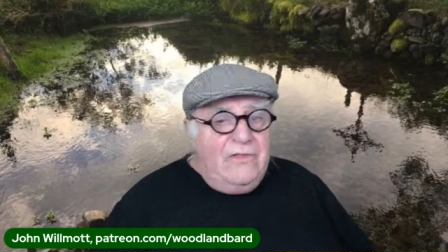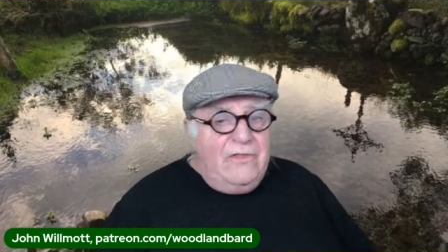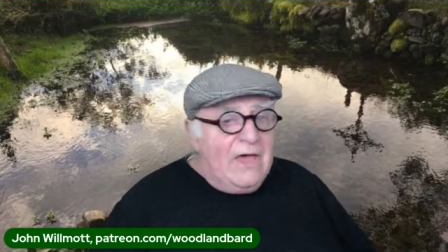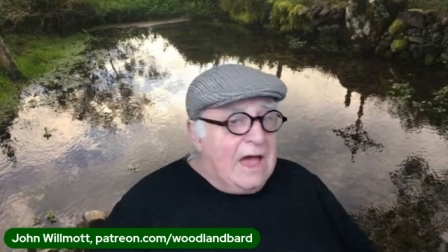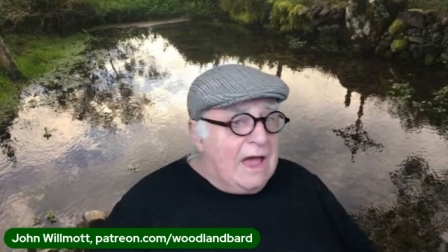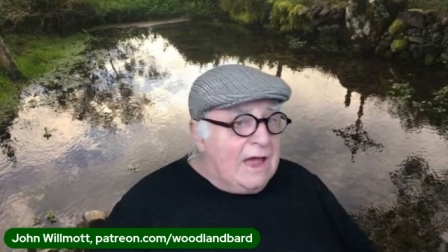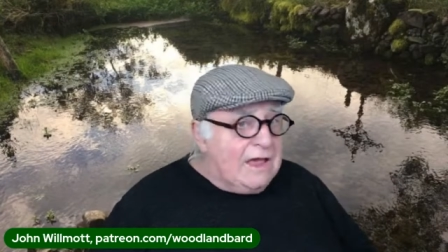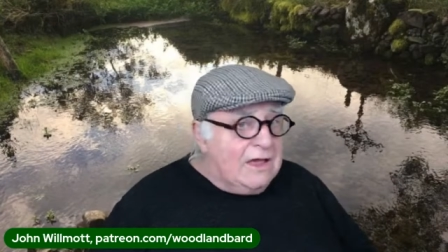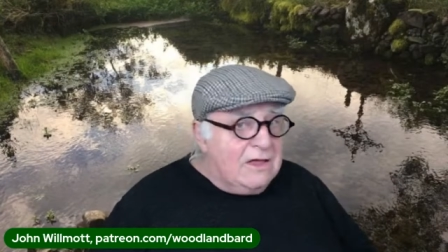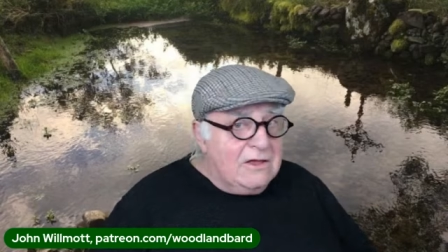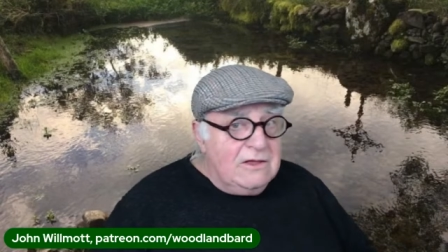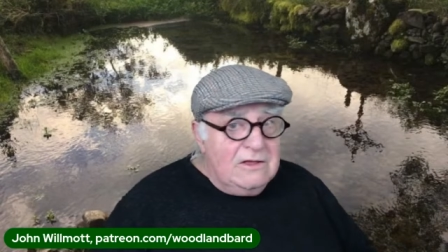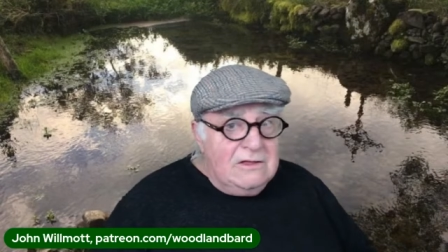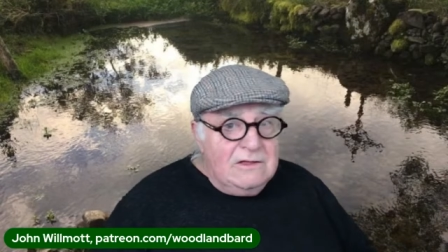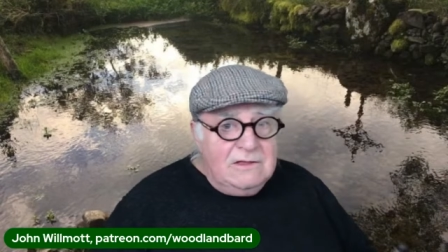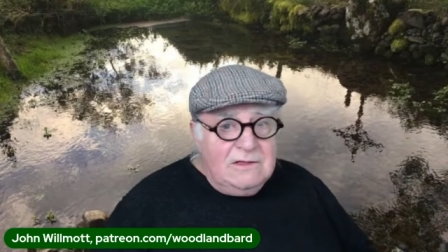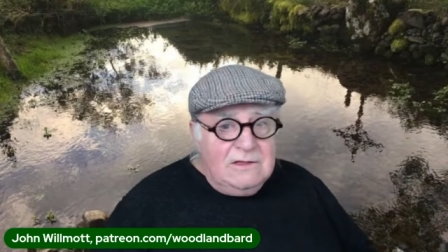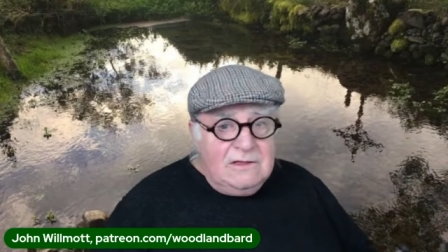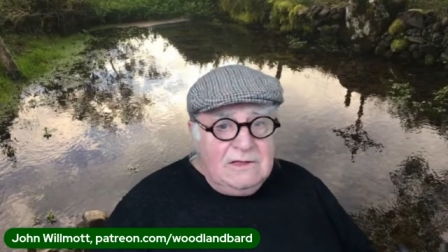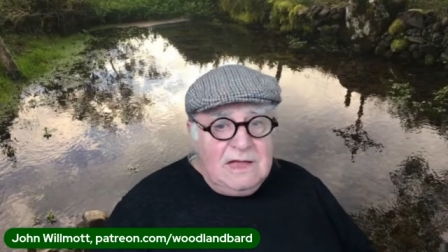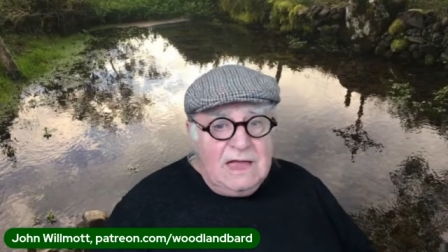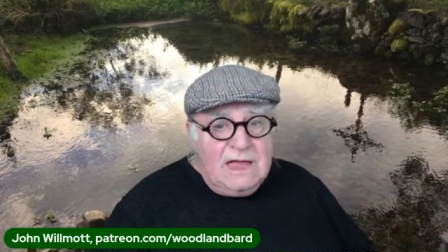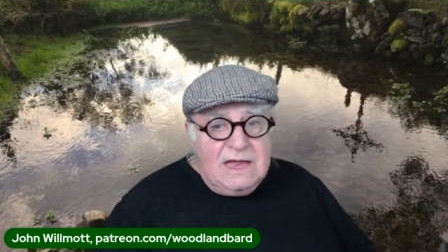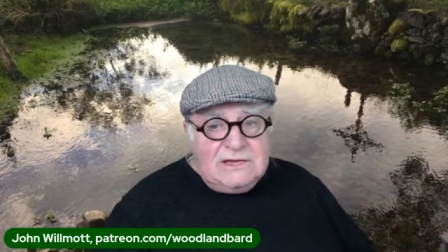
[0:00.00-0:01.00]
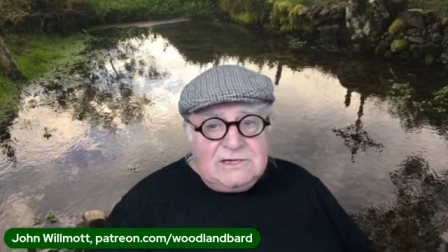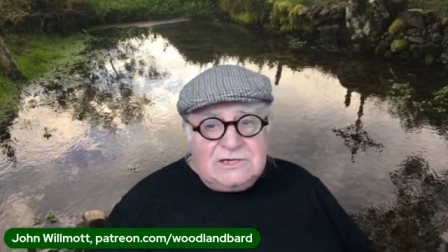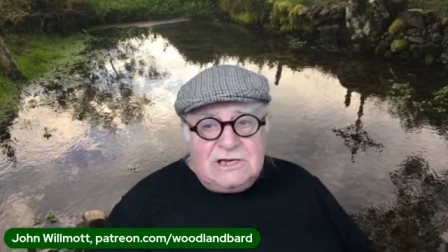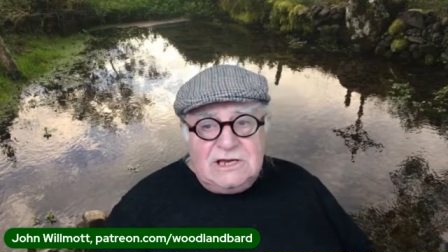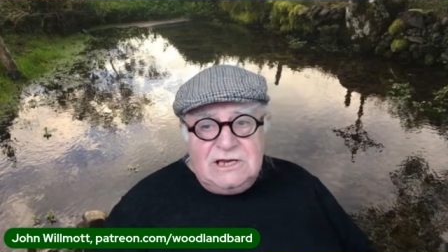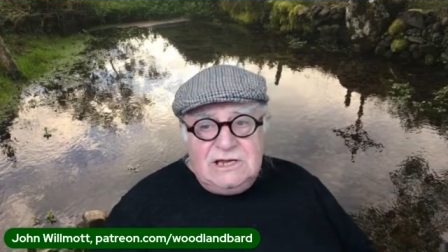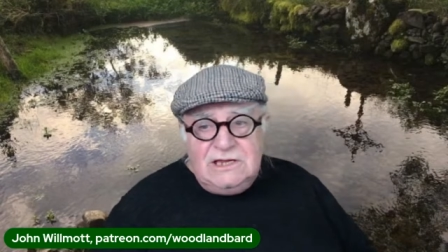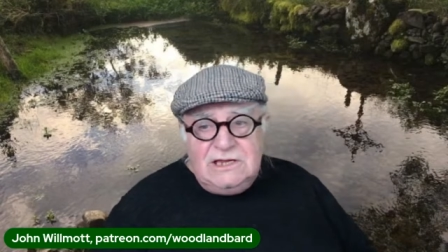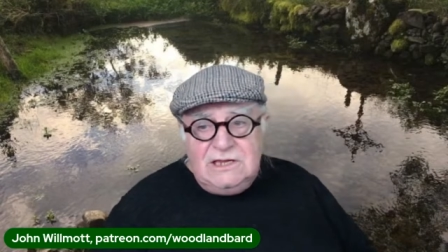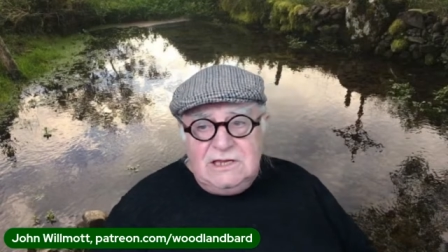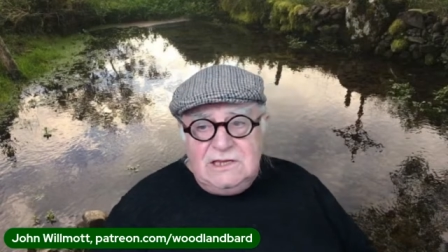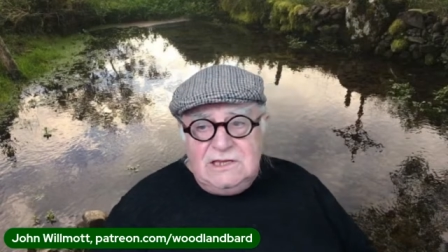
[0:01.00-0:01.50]
that can
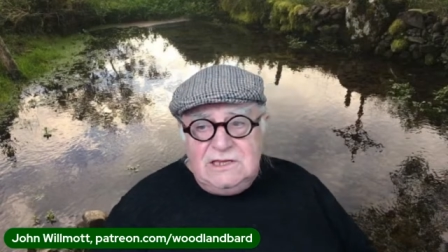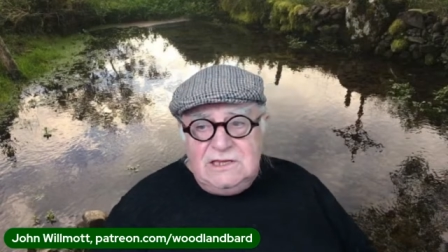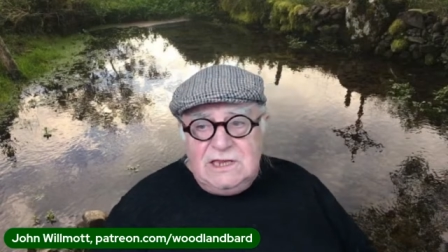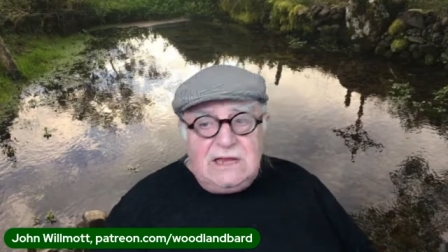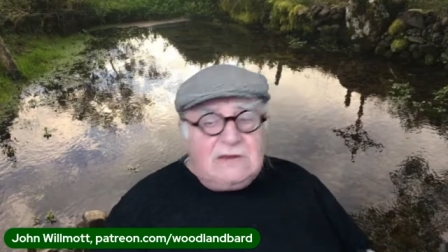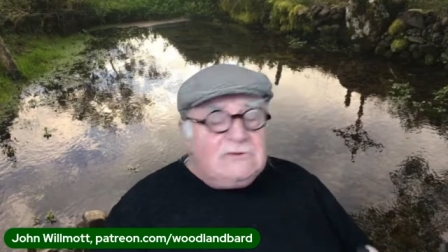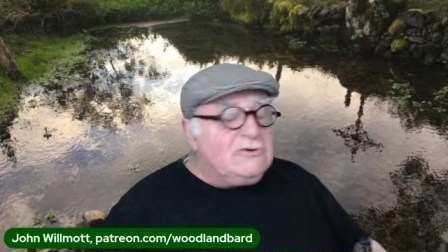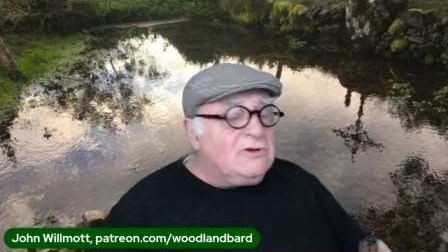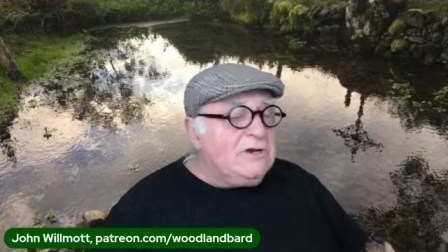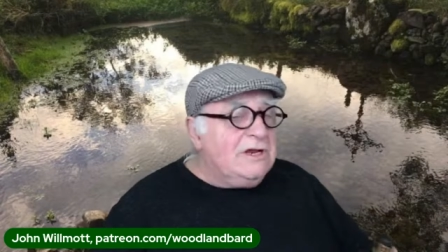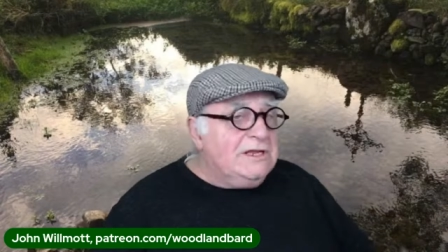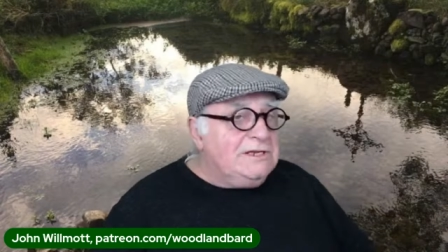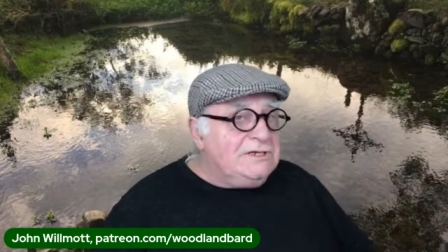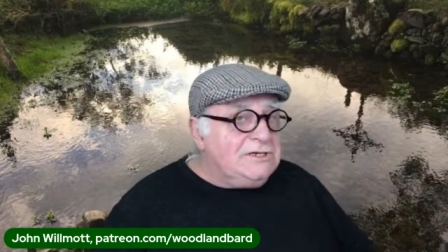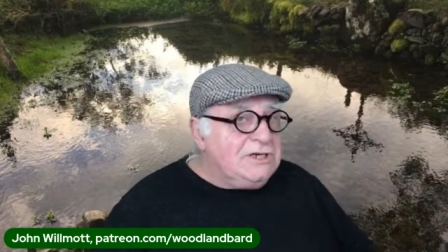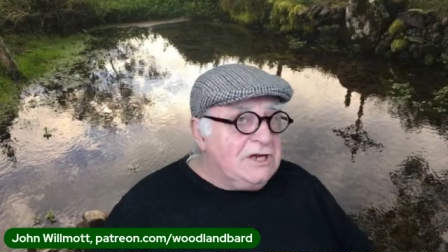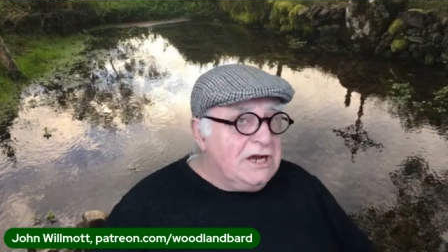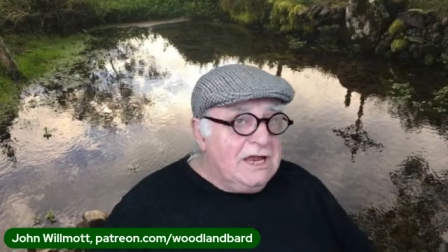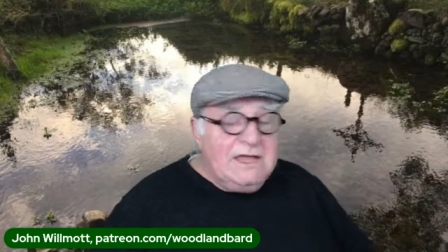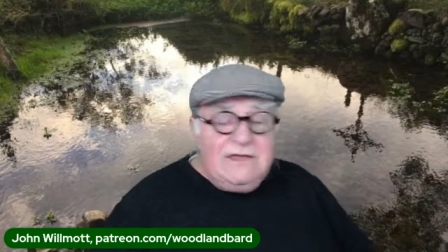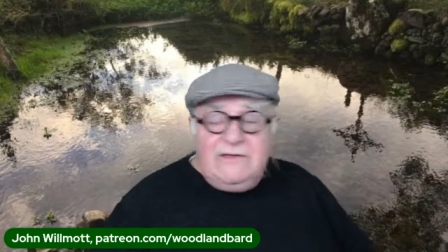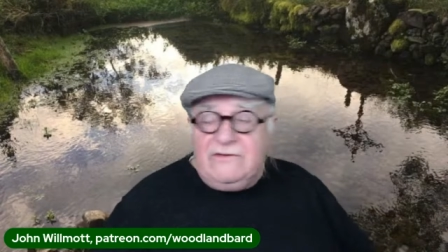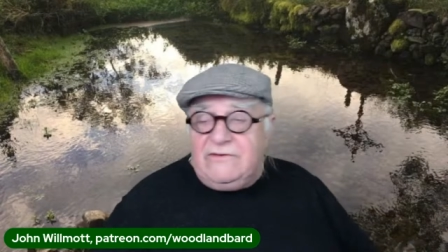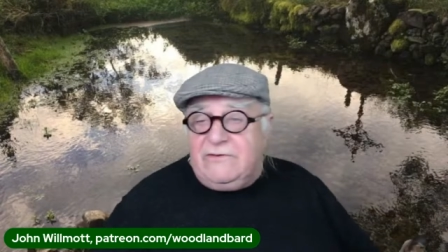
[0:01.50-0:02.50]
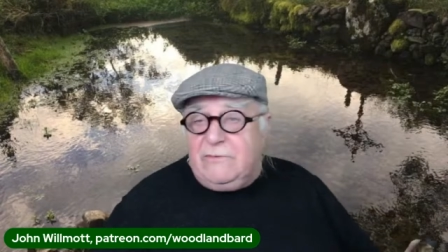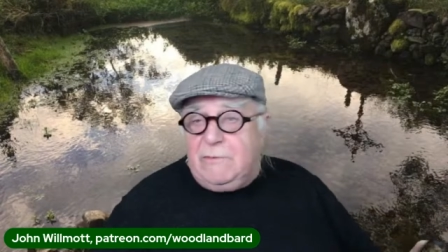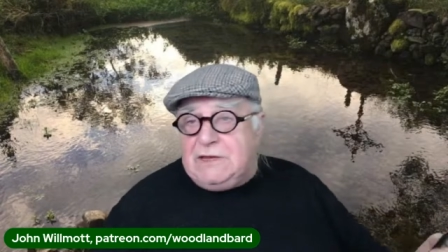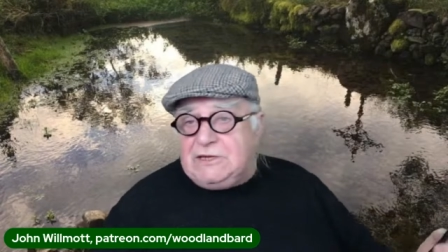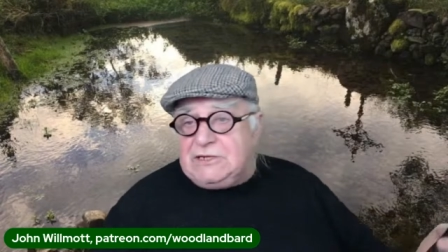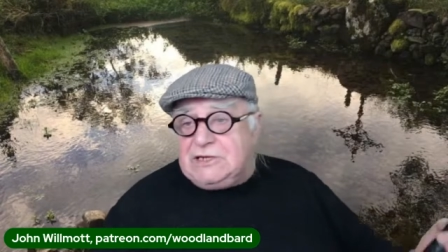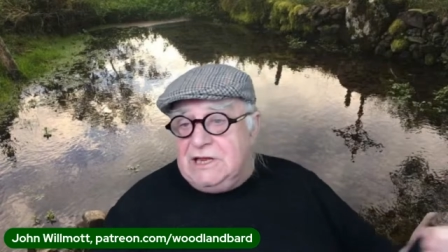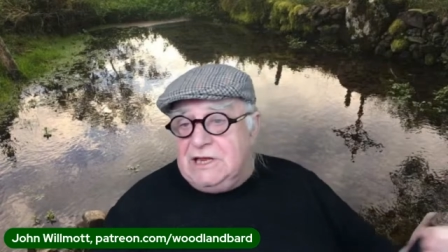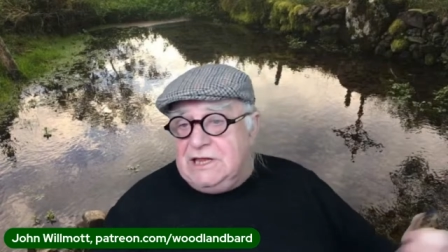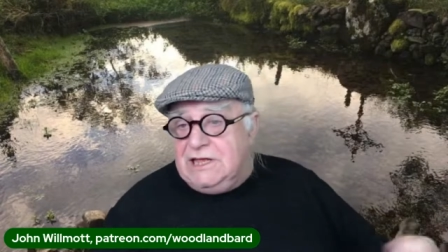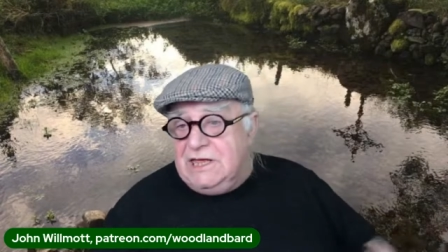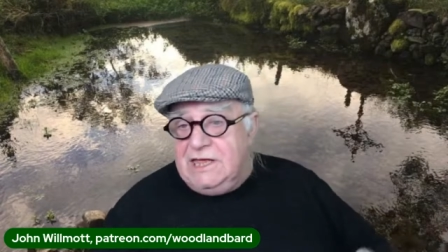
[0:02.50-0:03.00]
actually naturally chelate,
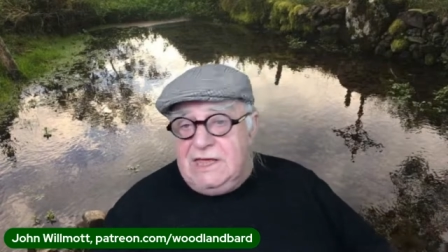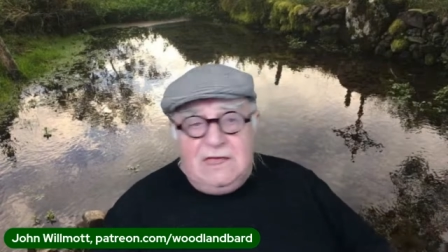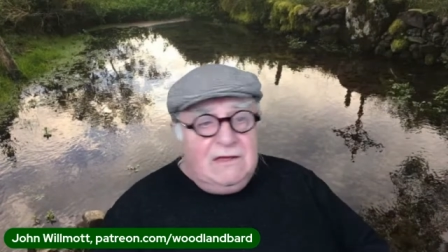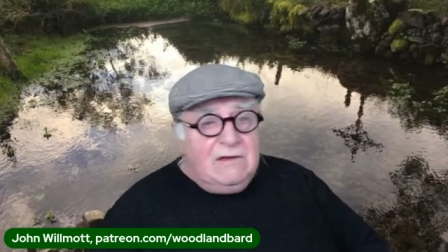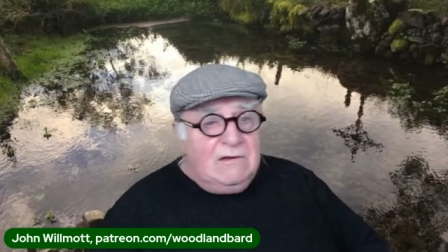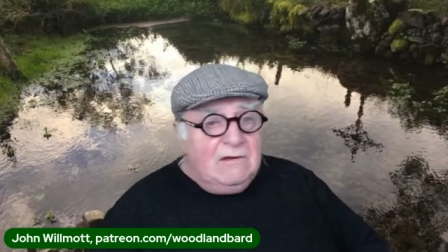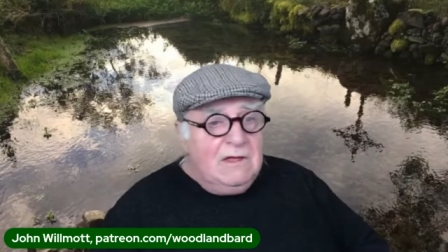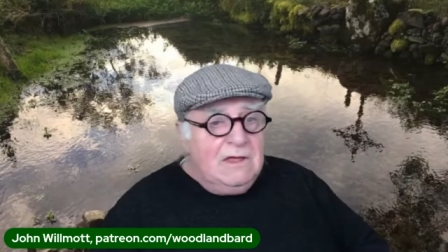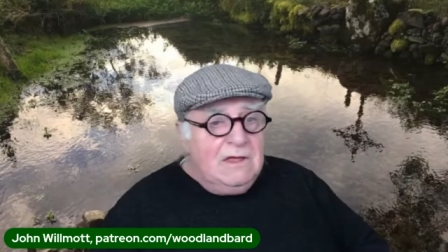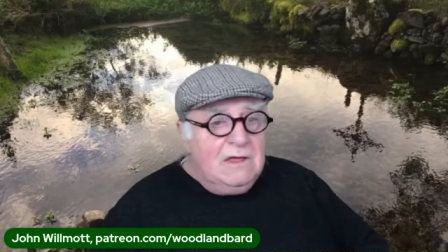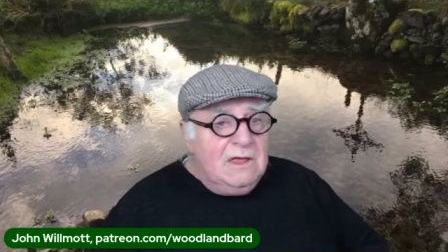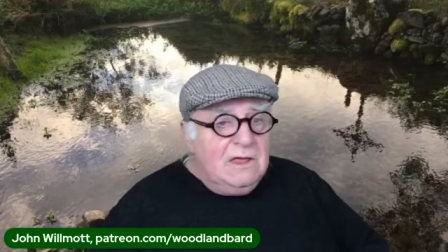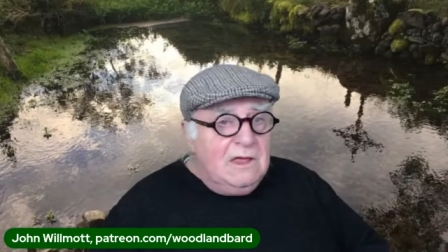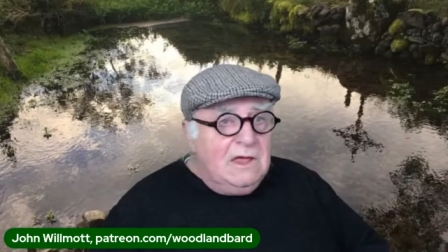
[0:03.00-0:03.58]
especially here